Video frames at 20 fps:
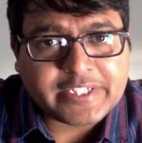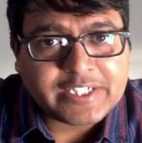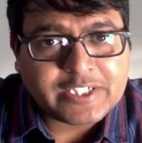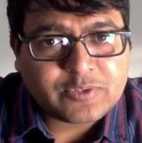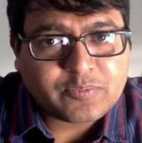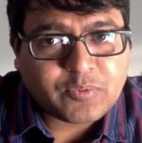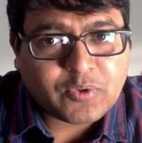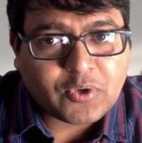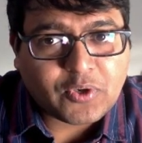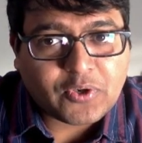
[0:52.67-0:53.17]

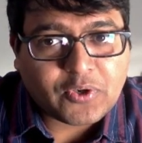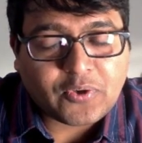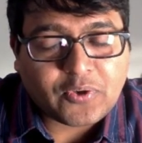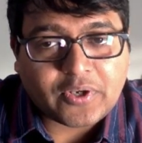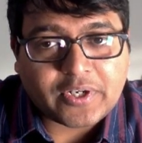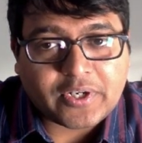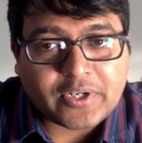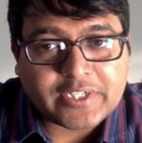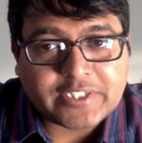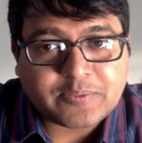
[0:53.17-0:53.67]
Kilt
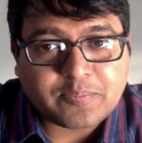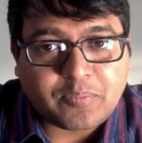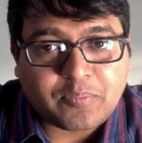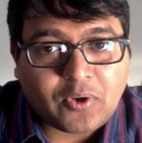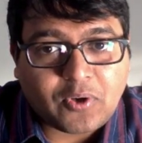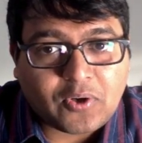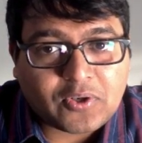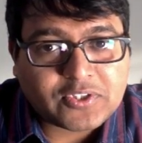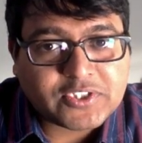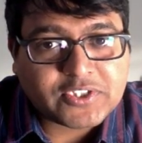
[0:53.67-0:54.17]
Protocol is a
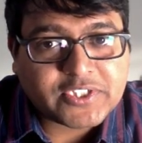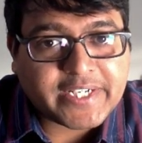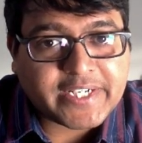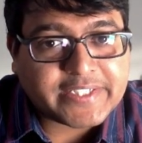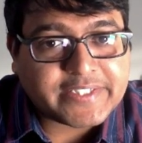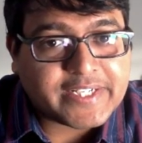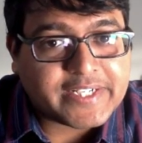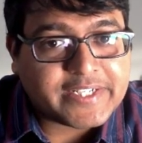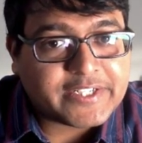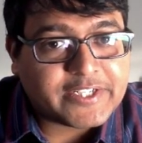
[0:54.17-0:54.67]
blockchain
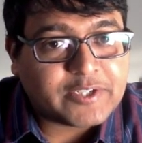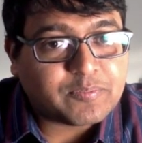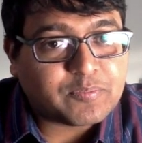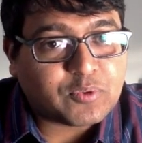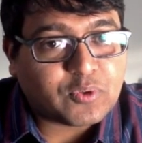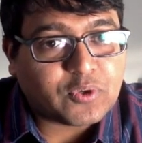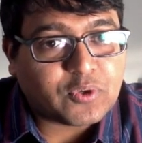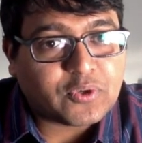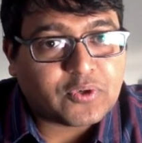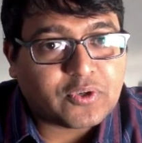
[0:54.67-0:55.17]
identity
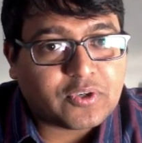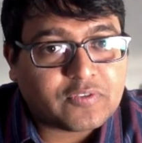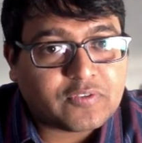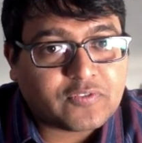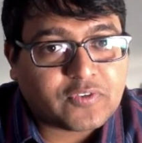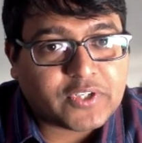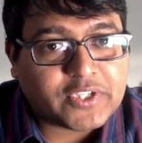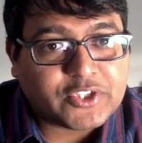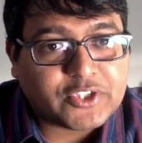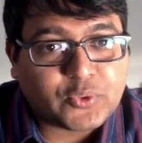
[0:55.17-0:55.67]
protocol
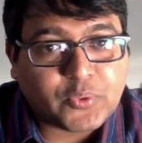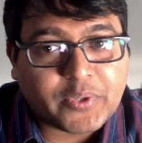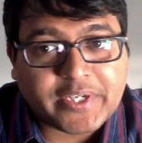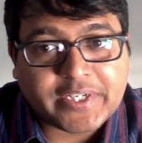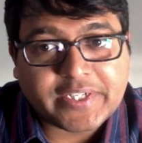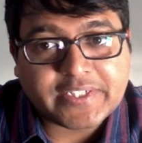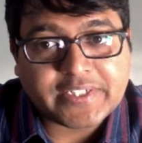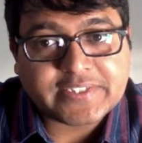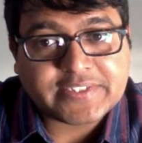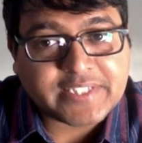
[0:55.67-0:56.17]
for
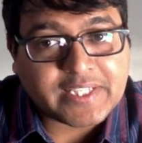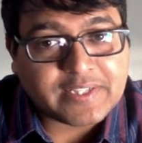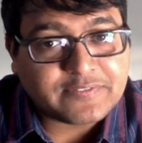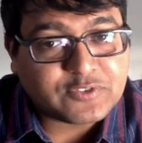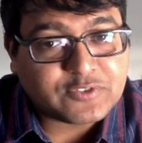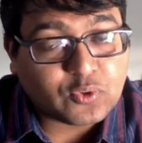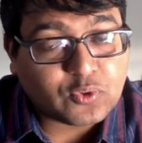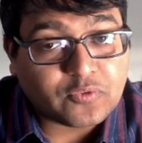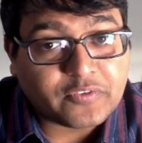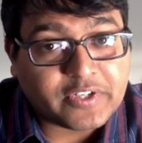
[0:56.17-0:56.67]
issuing
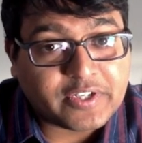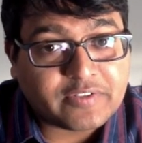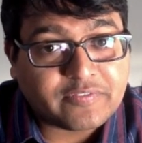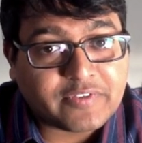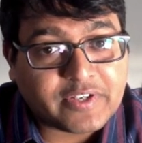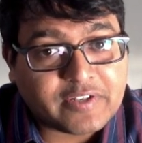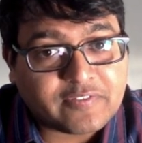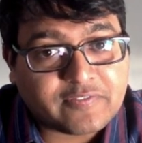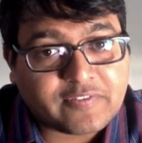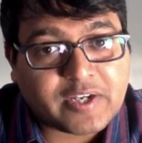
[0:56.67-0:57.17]

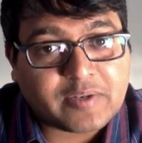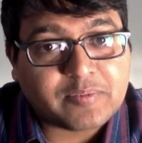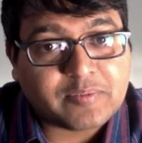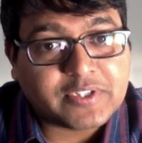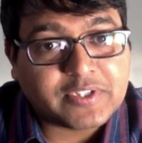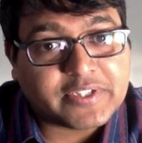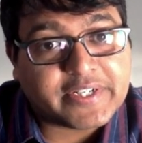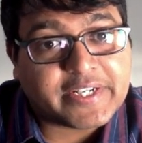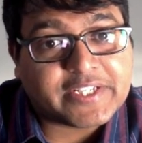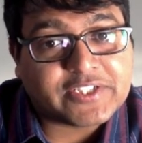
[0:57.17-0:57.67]
self-sovereign
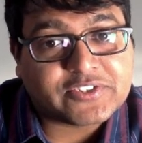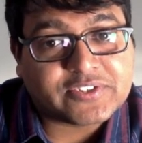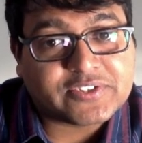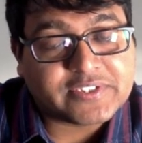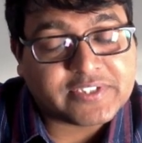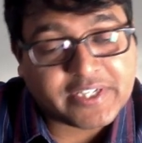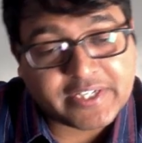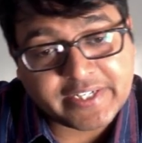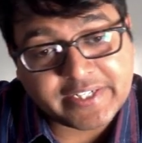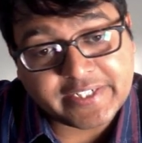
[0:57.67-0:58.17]
verifiable
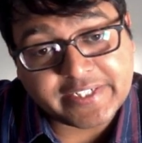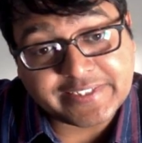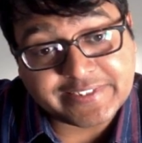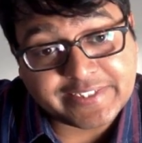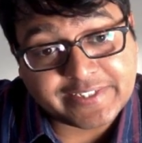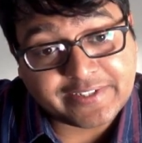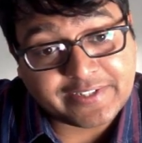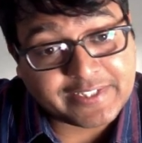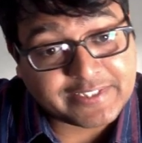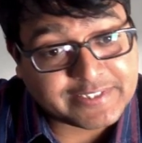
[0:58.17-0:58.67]
credentials and
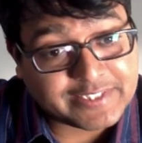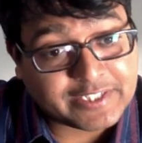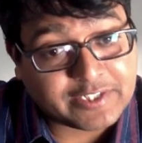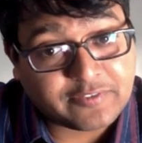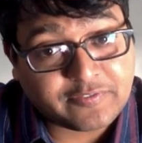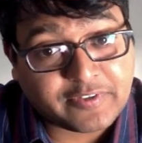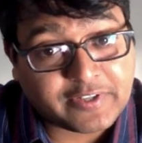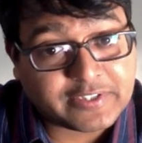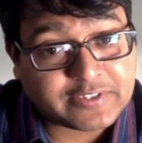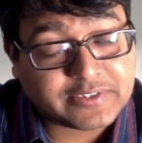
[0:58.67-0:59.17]
decentralized
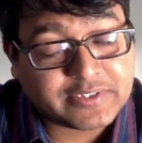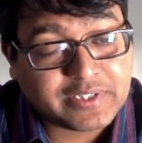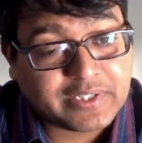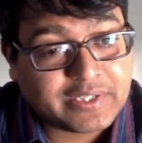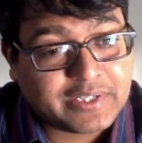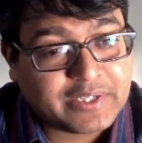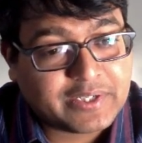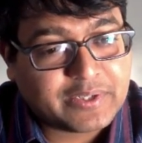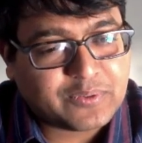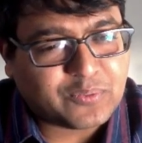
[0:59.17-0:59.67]
identifiers.
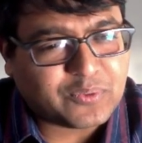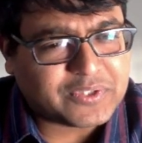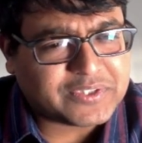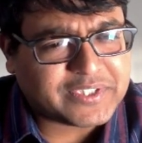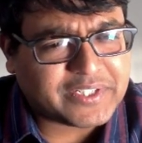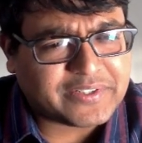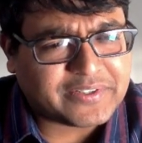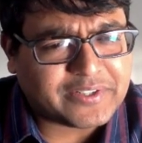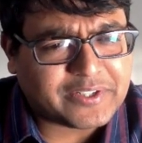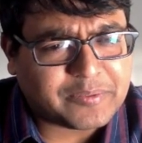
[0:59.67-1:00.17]

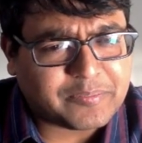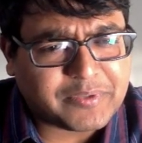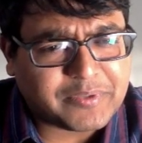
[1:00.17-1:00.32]
What does that really